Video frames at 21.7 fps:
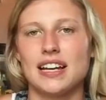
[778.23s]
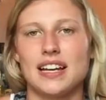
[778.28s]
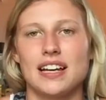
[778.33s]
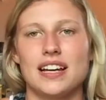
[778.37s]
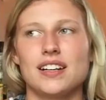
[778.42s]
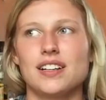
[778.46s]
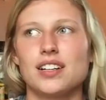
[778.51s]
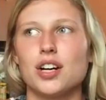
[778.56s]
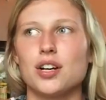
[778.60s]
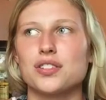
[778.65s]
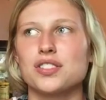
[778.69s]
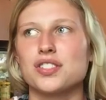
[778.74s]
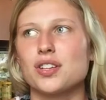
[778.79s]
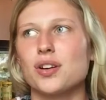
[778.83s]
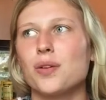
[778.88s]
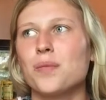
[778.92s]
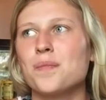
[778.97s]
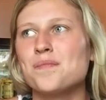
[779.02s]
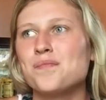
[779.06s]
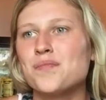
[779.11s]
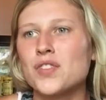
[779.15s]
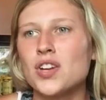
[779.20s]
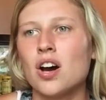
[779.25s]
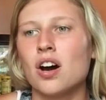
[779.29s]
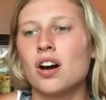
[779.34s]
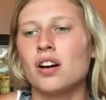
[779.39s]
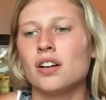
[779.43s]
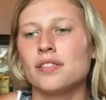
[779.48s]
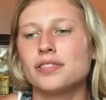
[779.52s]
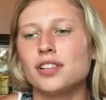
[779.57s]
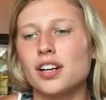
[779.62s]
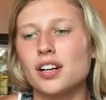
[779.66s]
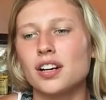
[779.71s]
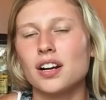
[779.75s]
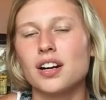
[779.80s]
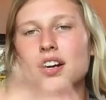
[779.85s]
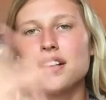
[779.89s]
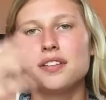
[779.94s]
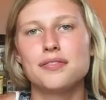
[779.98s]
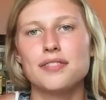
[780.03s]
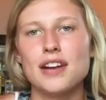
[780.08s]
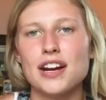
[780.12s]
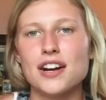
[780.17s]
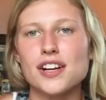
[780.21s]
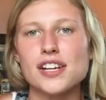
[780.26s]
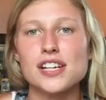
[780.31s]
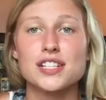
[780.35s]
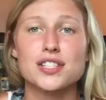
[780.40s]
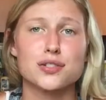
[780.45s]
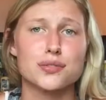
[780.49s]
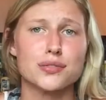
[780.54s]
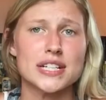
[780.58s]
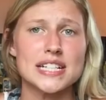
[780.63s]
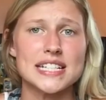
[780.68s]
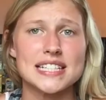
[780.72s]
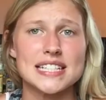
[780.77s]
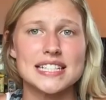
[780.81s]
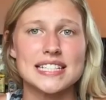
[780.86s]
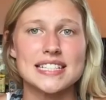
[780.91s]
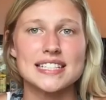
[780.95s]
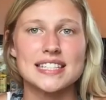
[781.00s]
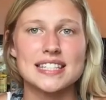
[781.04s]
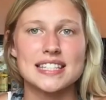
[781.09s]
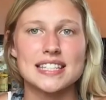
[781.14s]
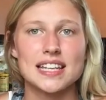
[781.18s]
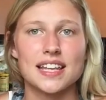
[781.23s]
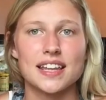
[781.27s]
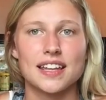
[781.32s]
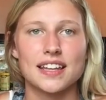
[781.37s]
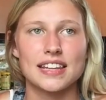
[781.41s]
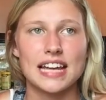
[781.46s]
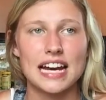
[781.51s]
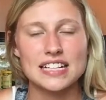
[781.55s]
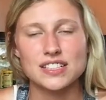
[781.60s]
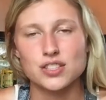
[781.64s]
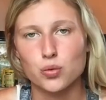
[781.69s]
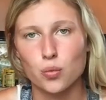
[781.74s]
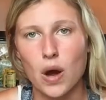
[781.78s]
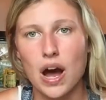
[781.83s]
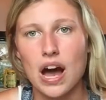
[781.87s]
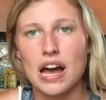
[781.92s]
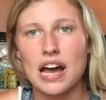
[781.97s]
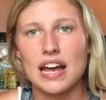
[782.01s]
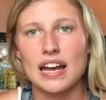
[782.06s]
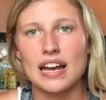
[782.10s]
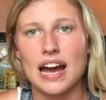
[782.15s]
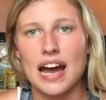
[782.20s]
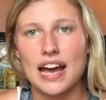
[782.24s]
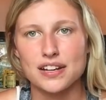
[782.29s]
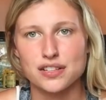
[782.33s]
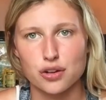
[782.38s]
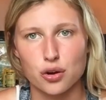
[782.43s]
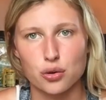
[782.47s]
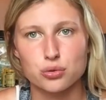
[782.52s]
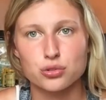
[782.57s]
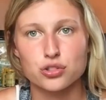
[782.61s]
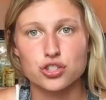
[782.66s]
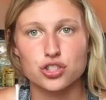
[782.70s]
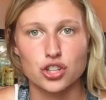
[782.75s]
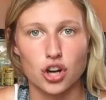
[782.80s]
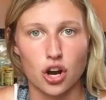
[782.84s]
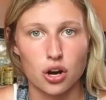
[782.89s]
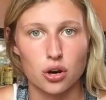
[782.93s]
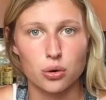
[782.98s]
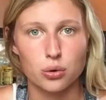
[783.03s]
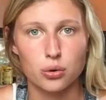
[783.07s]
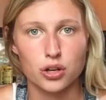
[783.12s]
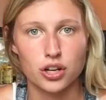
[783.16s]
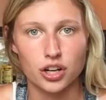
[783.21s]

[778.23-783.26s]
I don't know. So for various reasons, that's why I don't show